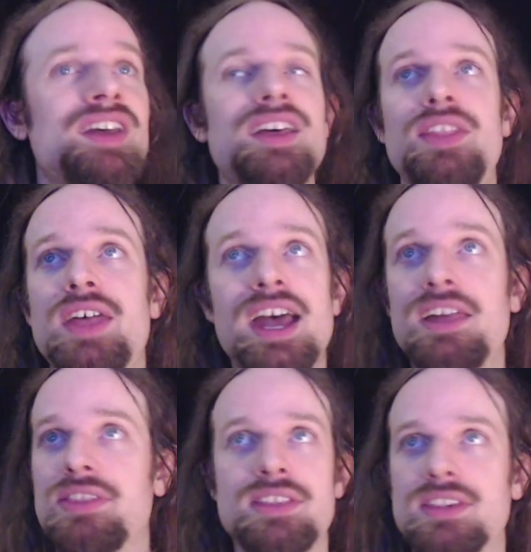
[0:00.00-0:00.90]

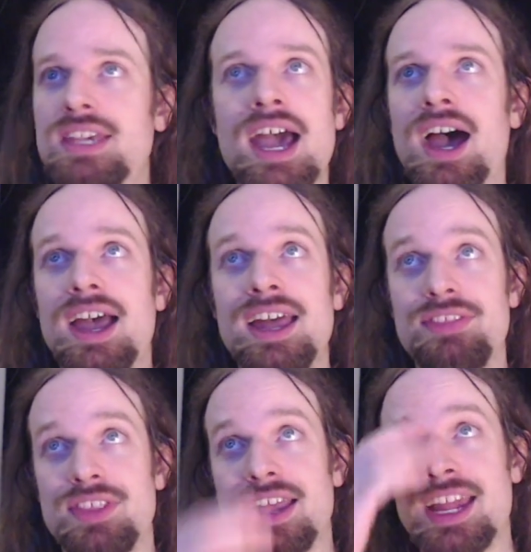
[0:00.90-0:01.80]
then yeah,
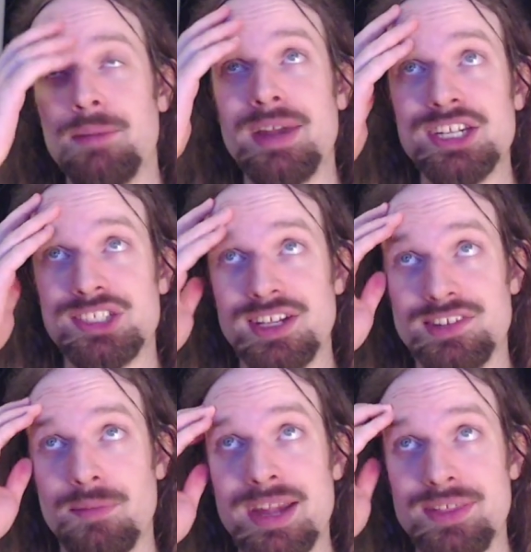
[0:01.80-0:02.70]
and animation is
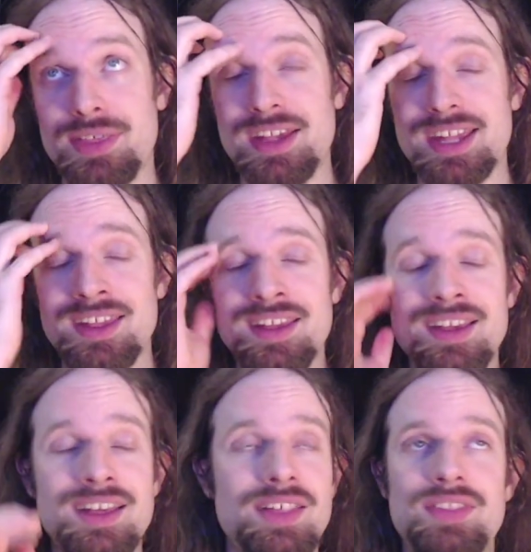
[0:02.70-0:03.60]
the main thing,
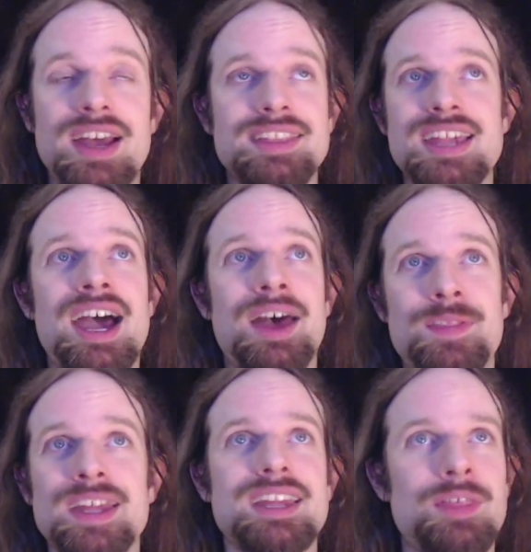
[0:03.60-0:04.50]
then yeah, I
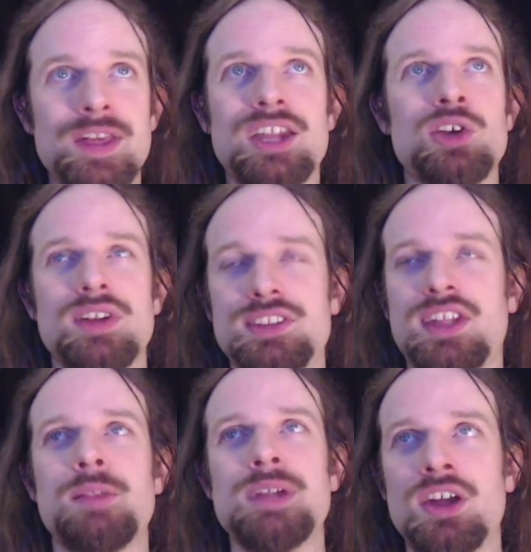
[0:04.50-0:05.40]
think it's
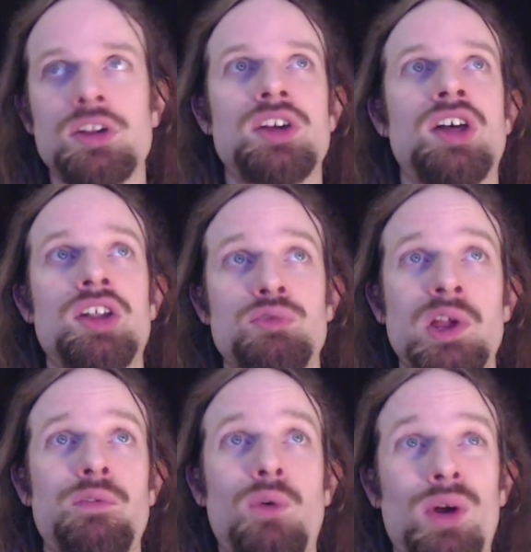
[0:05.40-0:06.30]
going to be on
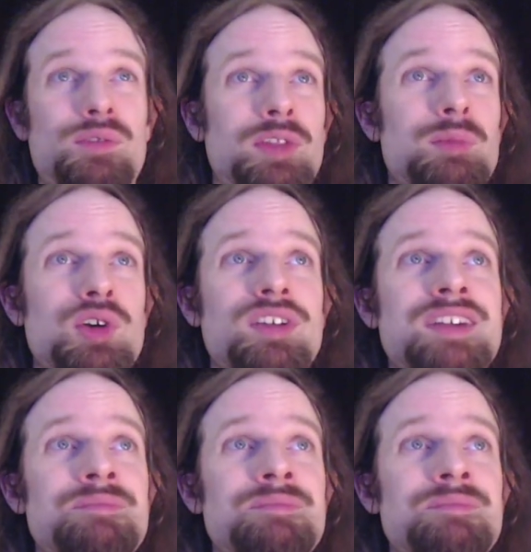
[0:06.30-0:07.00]
Unreal 4 for the movie.